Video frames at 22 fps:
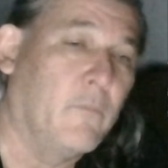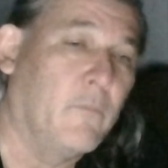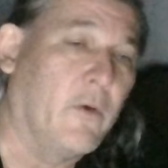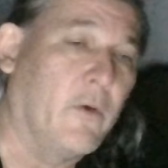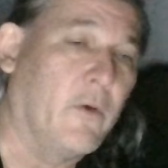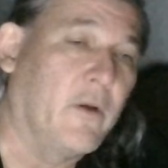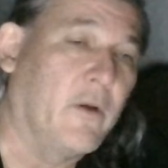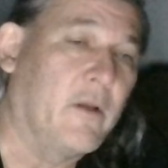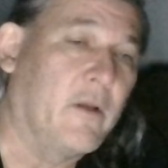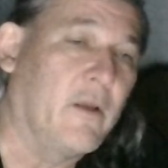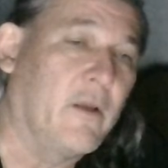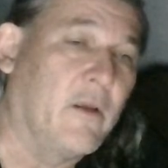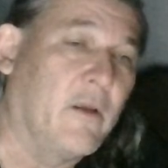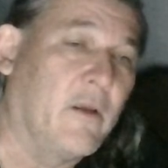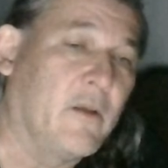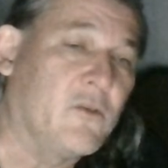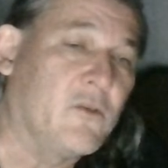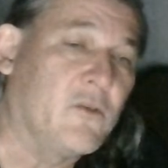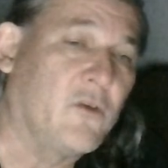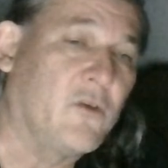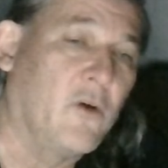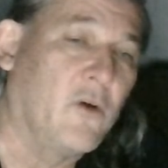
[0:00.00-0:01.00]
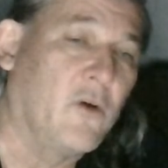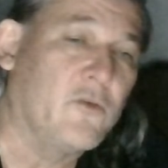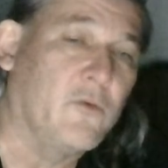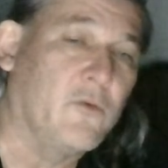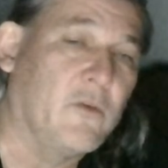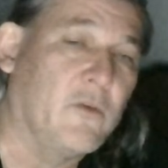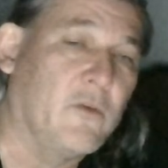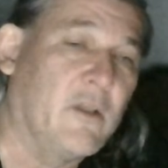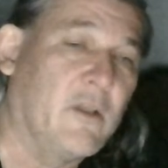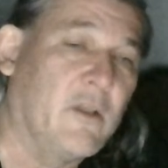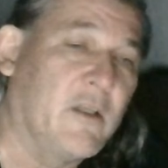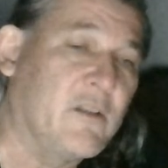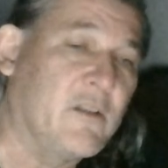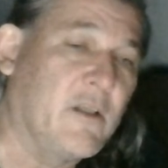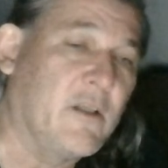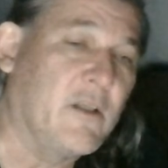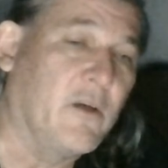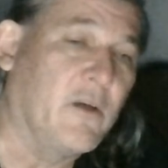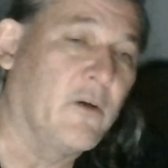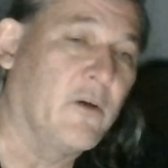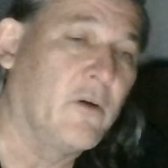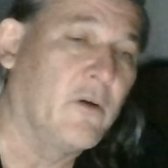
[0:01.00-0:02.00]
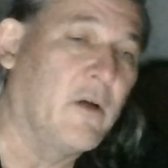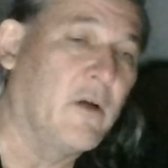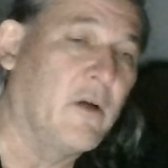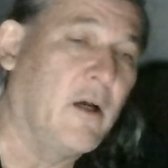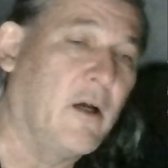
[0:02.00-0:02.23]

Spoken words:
but it shows you that it's here.